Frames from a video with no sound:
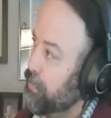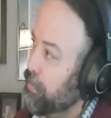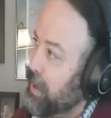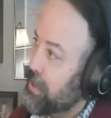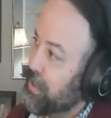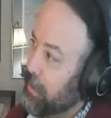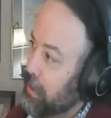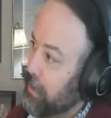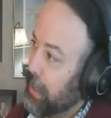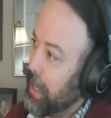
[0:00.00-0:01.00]
Boston
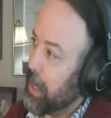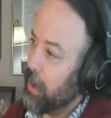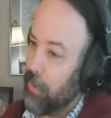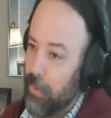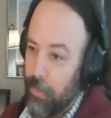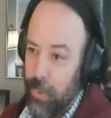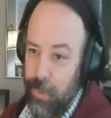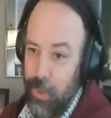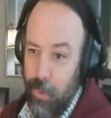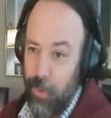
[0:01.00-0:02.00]
Long Now
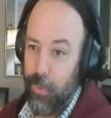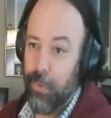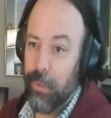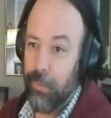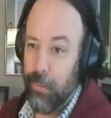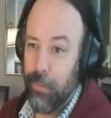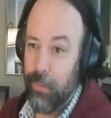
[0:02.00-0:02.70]
with you, and